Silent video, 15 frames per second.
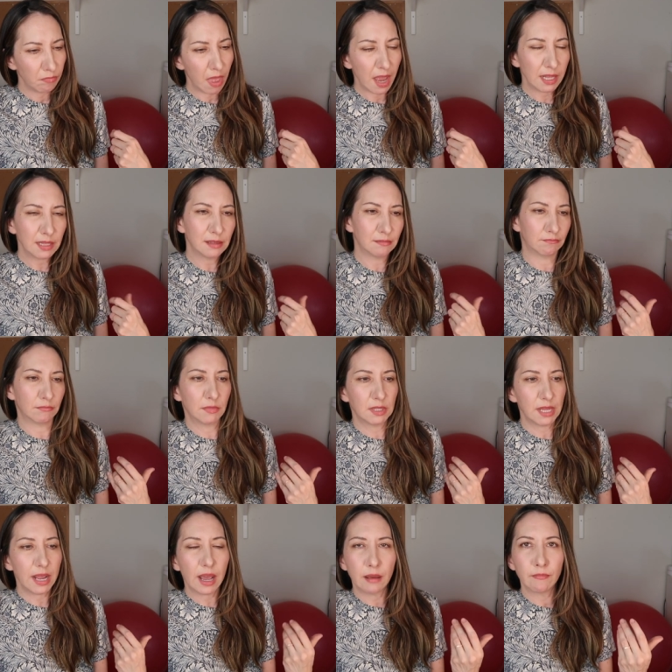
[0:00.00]
I
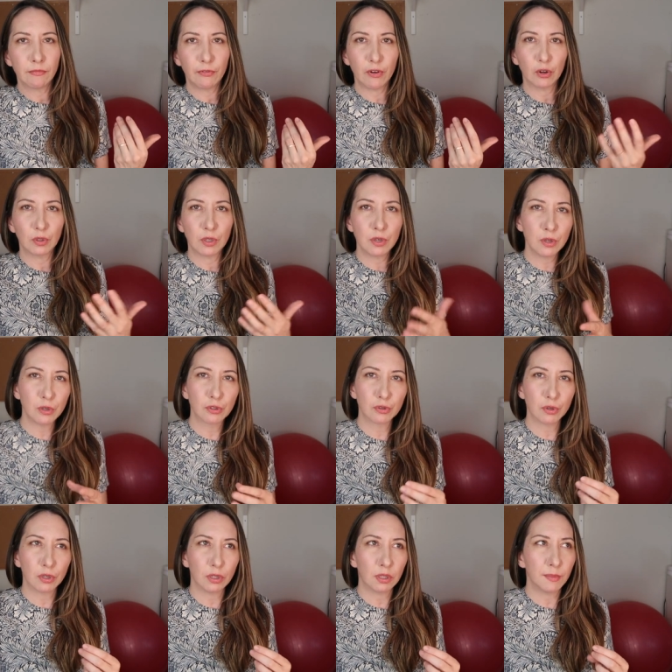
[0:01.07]
say I'm fairly
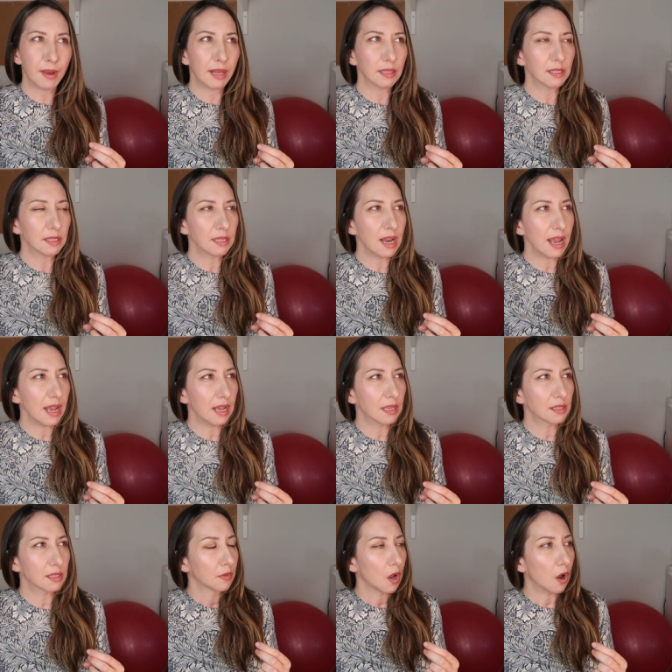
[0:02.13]
neutral about
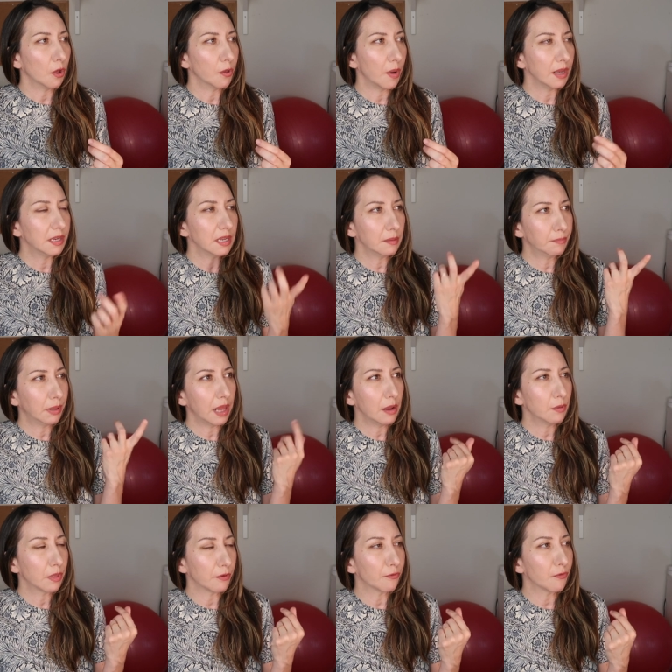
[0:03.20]
snakes, although I did
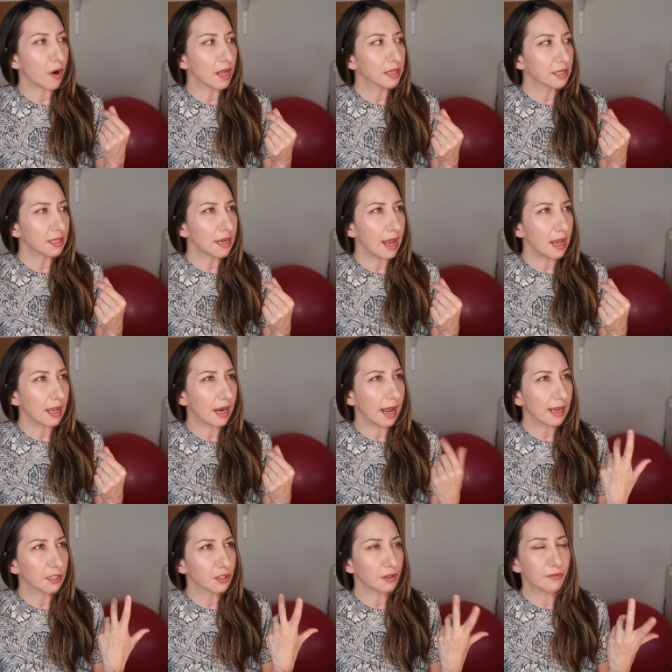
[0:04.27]
play with a friend's snake and I
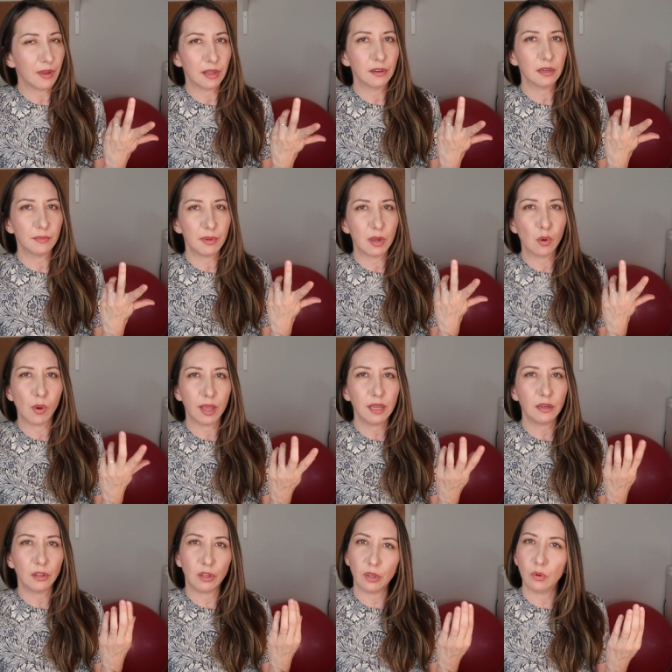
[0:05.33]
actually found it to be
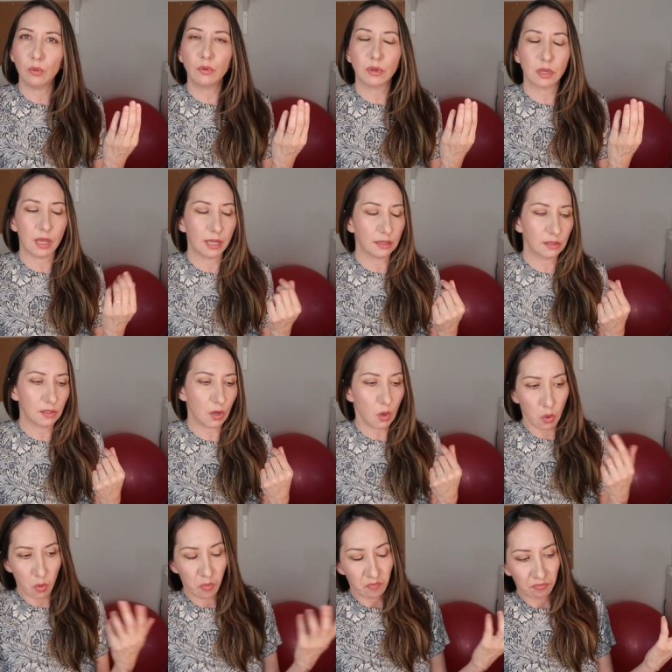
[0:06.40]
quite cute. And
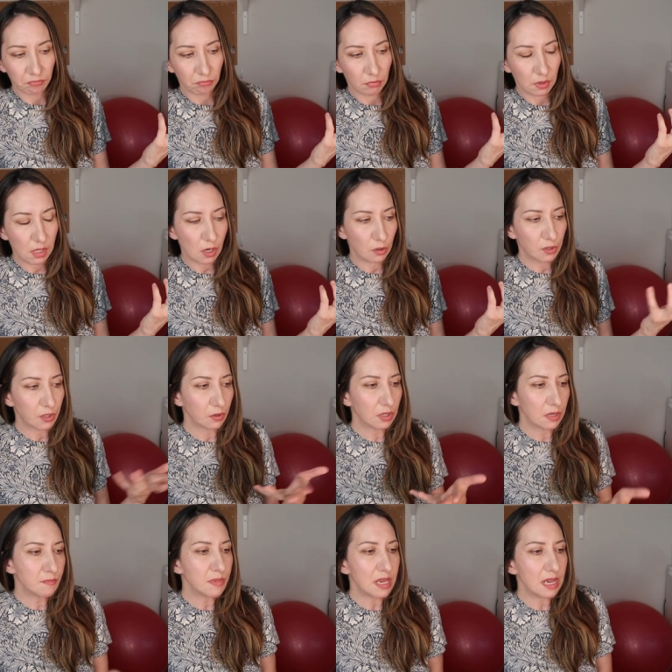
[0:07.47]
so, you know, so
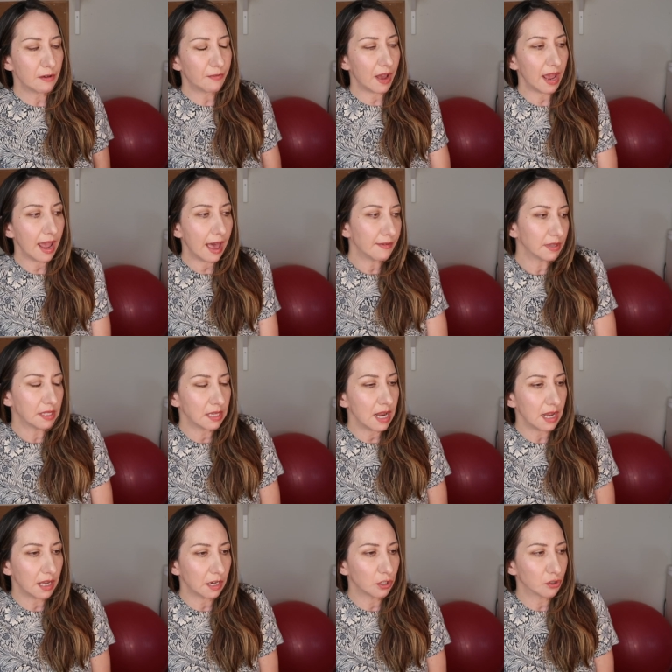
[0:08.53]
to me, if I have a
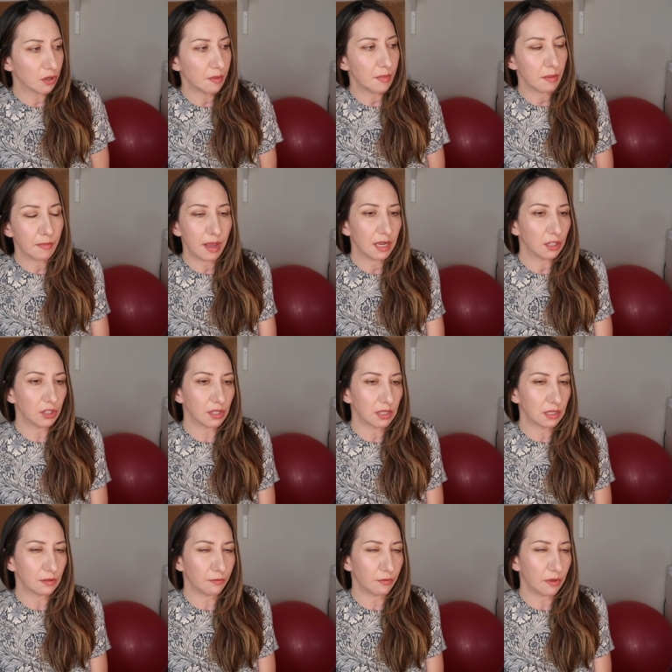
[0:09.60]
snake in a dream,
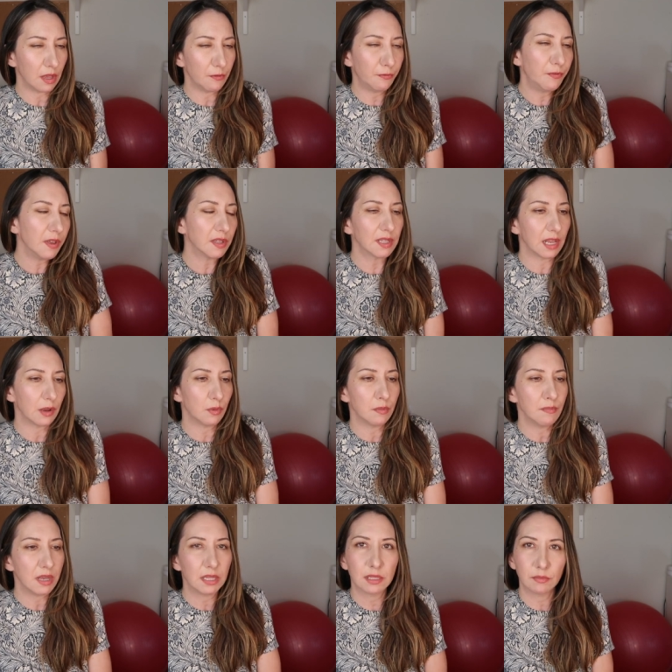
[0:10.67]
it feels like it would
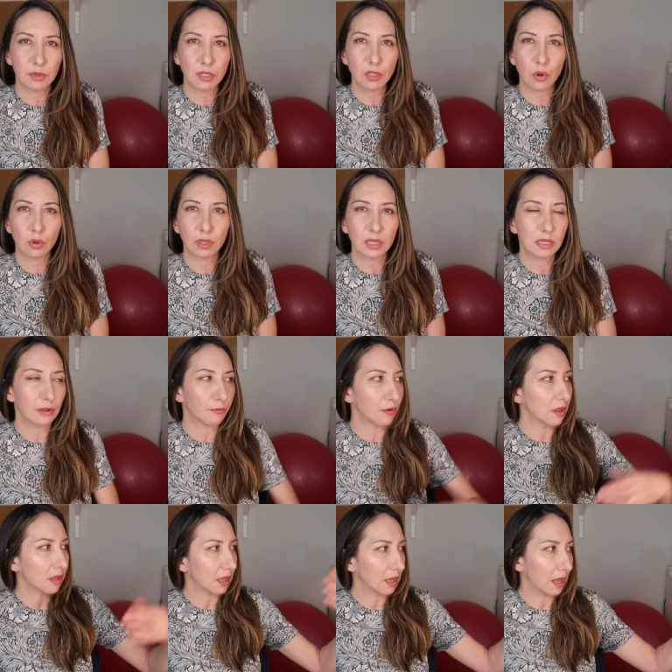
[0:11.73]
mean something totally
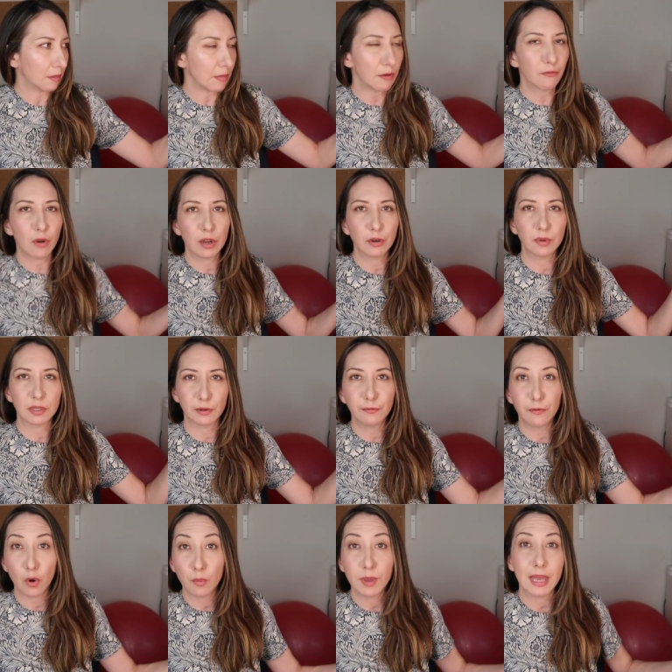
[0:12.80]
different than like my friend who has a
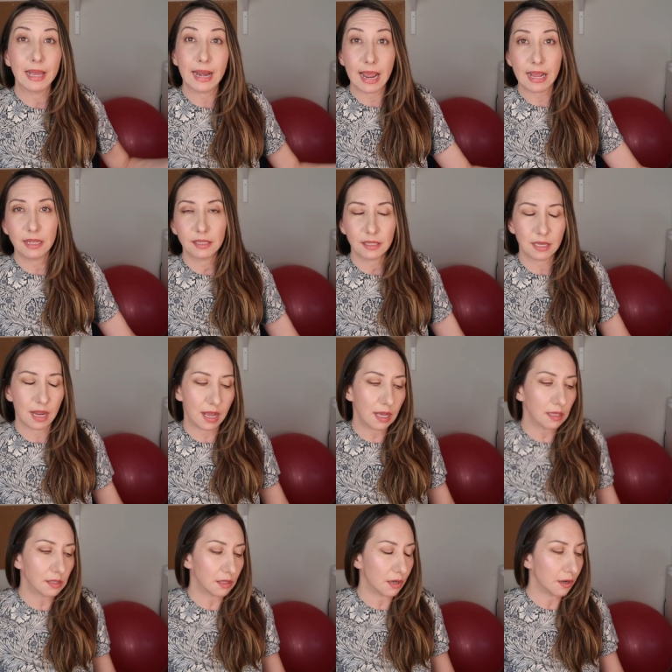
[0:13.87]
phobia and hates
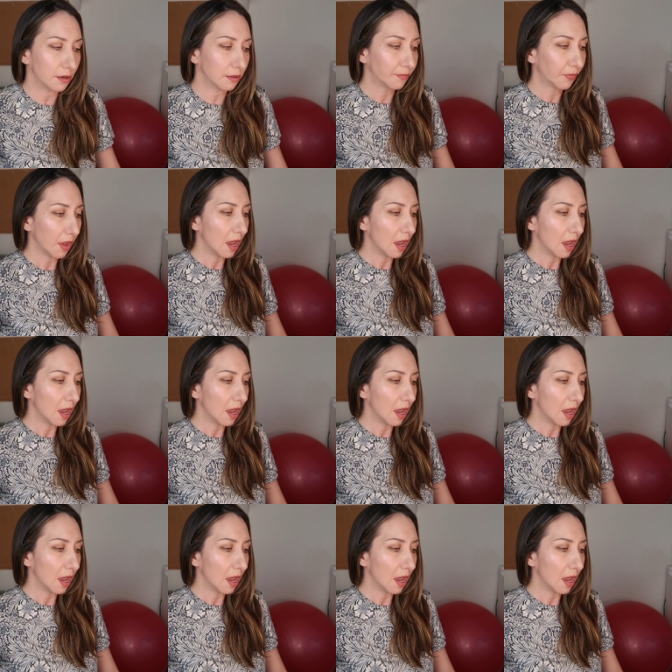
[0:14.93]
snakes, you know.